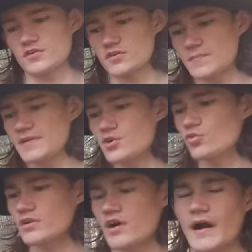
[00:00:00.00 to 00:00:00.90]
So it's been
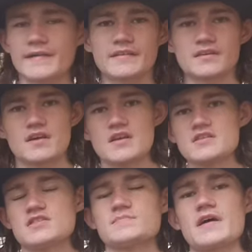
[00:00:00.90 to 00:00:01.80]
cool to kind of
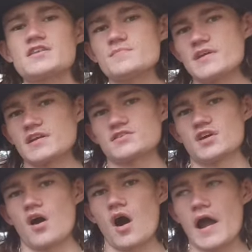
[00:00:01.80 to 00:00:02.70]
spend a bit of
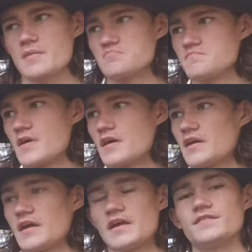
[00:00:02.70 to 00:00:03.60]
time
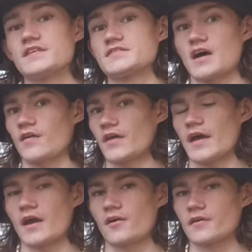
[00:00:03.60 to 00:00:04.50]
in this other
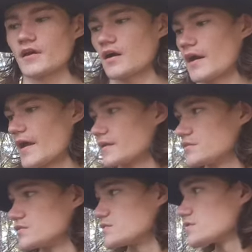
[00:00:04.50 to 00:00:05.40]
area
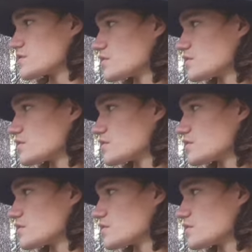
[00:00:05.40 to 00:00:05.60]
and